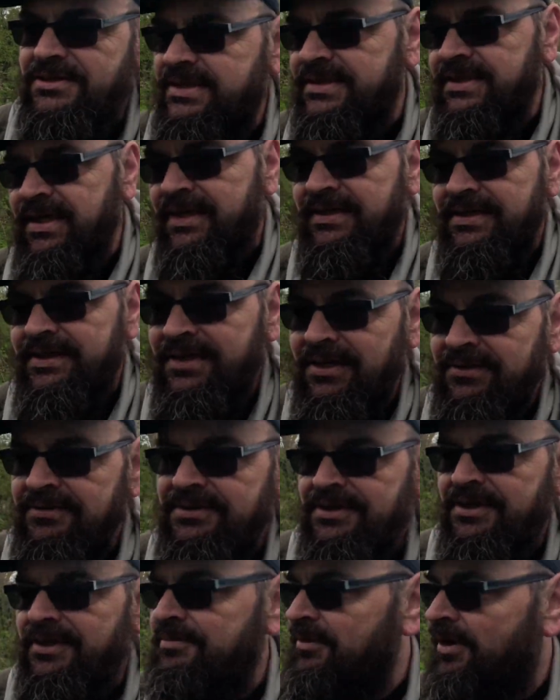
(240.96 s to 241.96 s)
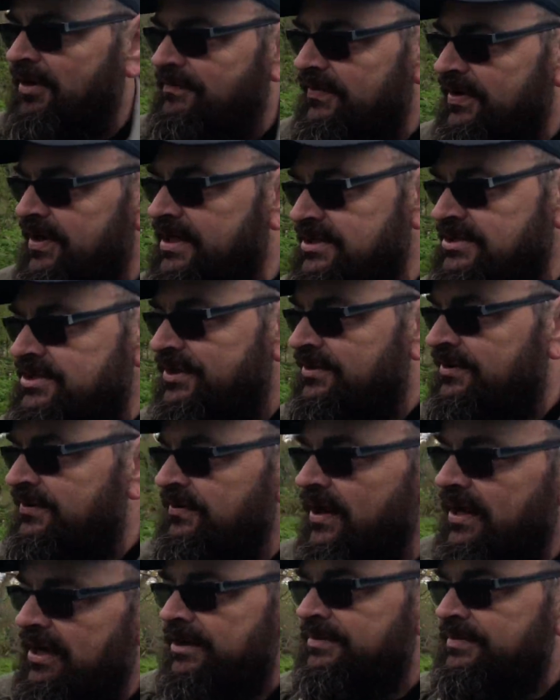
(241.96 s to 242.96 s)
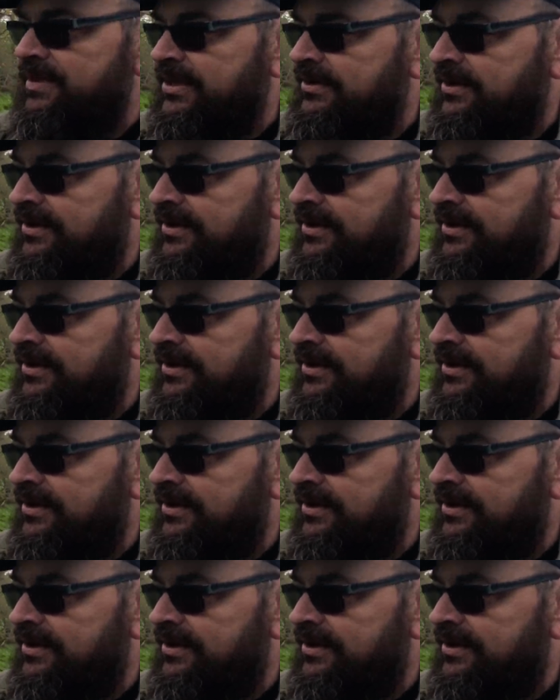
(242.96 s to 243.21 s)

today. You know my feelings on all that. I mean, I